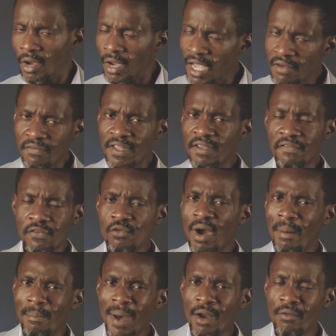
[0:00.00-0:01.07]
Even if you
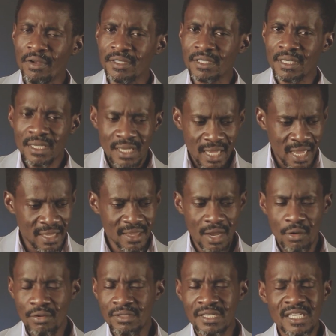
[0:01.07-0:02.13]
are married and
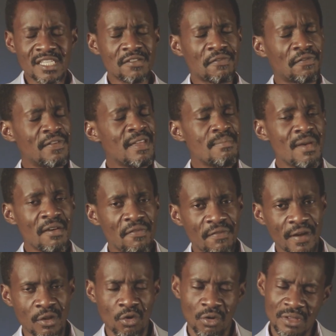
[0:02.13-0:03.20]
there is this female
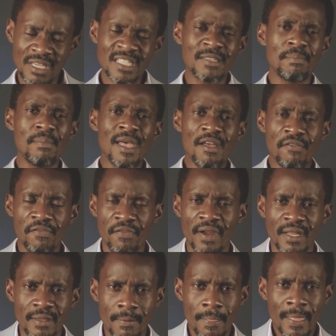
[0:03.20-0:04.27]
friend or this male
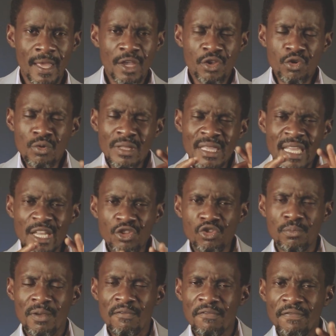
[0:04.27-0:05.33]
friend, you need
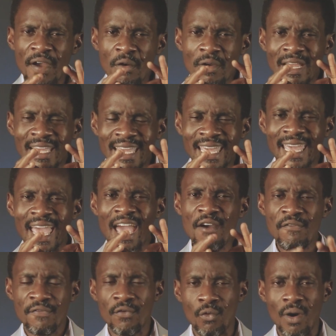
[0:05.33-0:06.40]
to be very
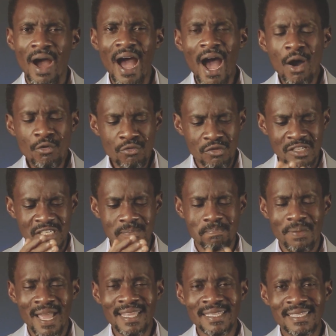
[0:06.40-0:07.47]
careful how you
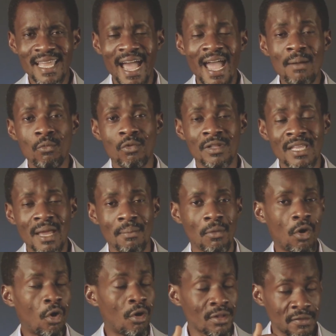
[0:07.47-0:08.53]
spend time with them
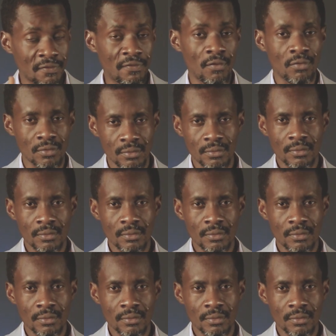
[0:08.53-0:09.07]
on the phone.